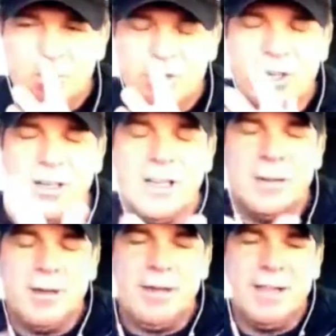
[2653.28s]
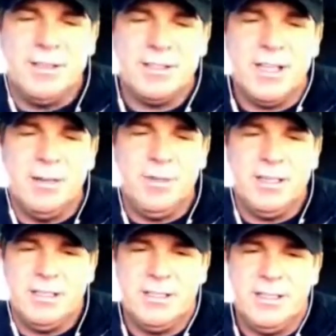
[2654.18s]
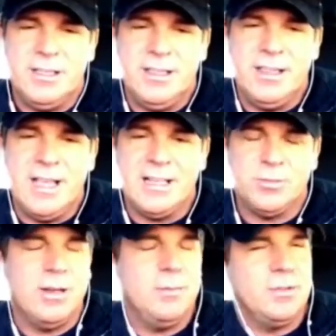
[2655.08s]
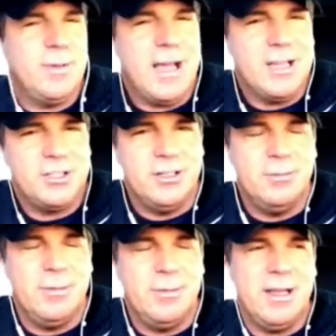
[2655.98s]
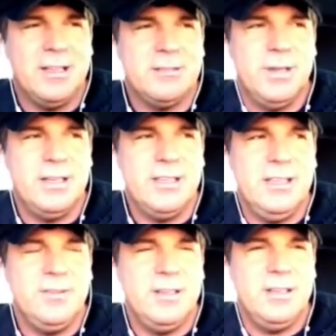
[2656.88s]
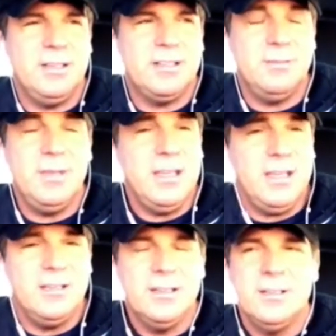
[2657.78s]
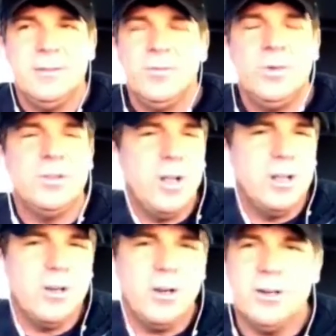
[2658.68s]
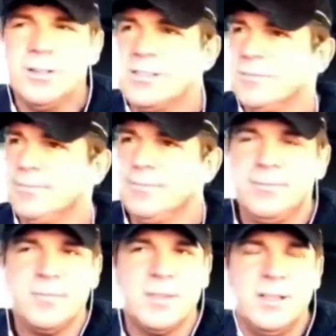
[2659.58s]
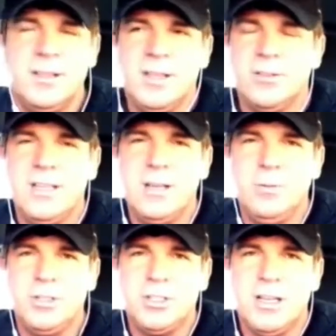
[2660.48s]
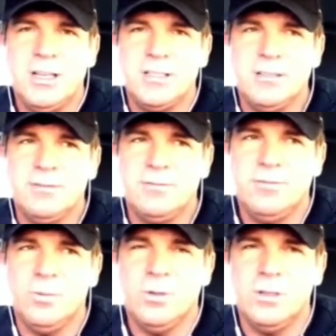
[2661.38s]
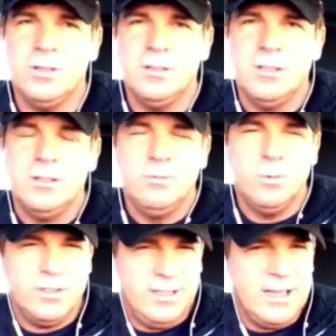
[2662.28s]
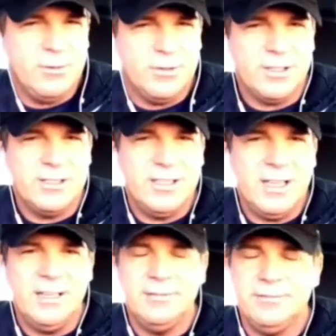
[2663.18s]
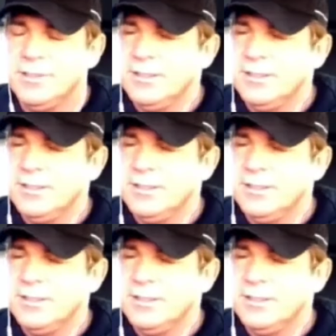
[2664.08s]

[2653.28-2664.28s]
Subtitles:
we're talking a lot about Bat and the Sun because that's what I'm most passionate about. But even to me, with Fallen Cards, the other day we shot for 14 hours on set,